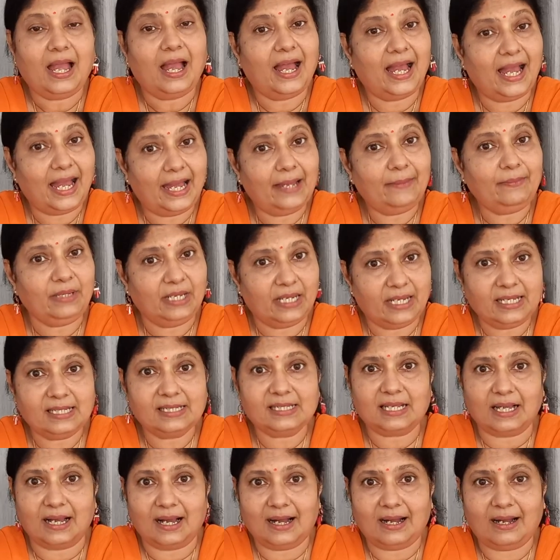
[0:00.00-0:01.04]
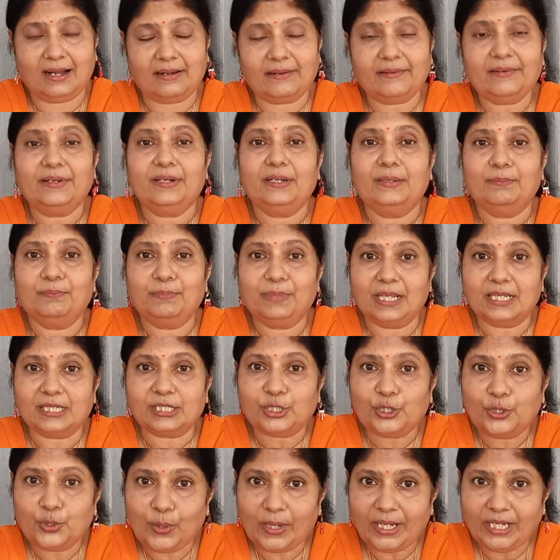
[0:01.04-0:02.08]
am, is, are plus
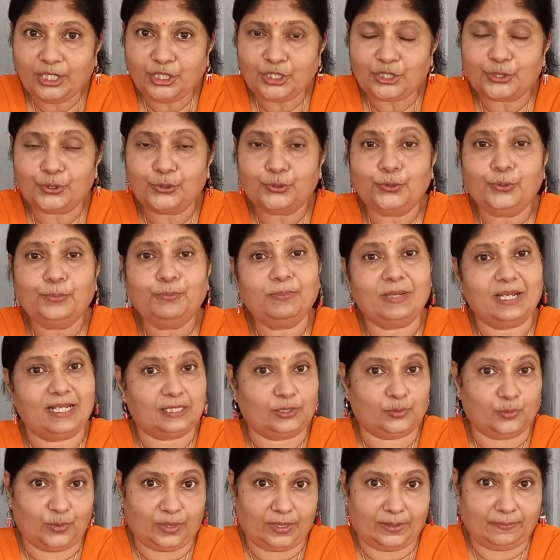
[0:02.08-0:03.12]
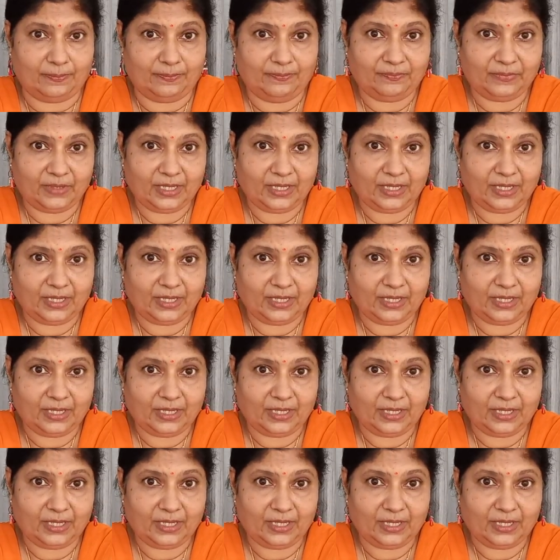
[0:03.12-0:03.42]
going to plus verb,